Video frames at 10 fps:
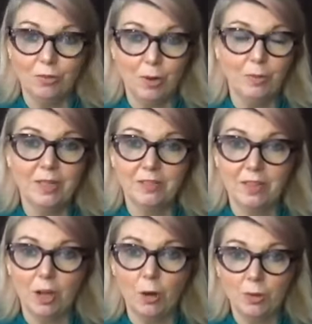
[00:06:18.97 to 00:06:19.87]
moment. It's
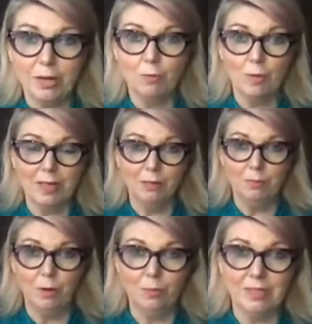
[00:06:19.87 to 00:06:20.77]
the only real
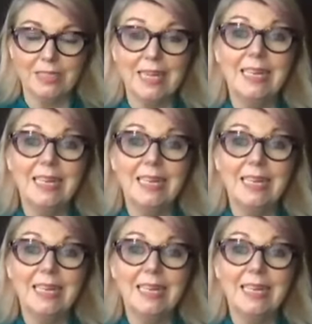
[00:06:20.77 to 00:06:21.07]
moment.